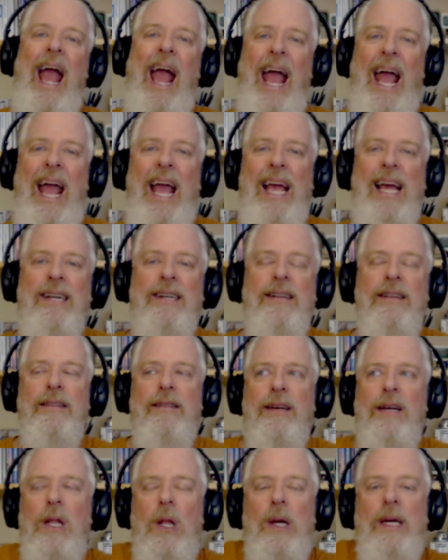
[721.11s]
and
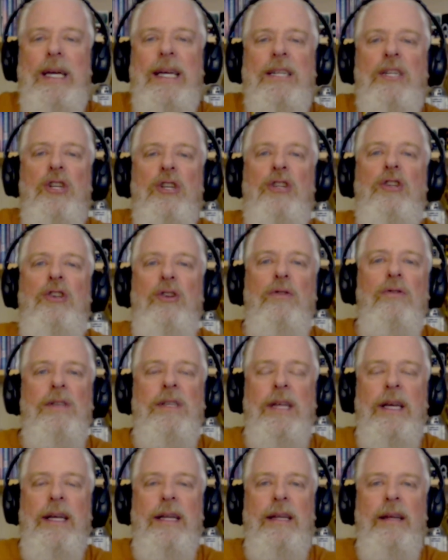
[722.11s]
the client just used
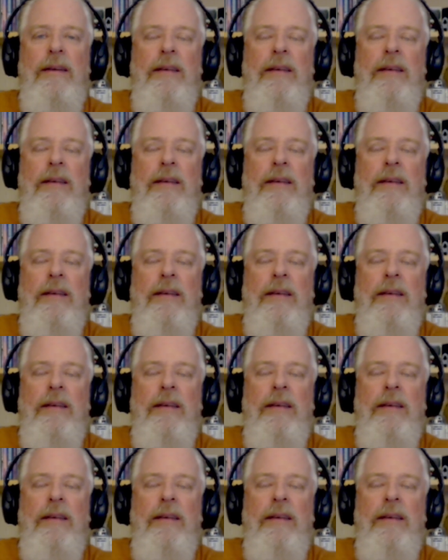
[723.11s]
it.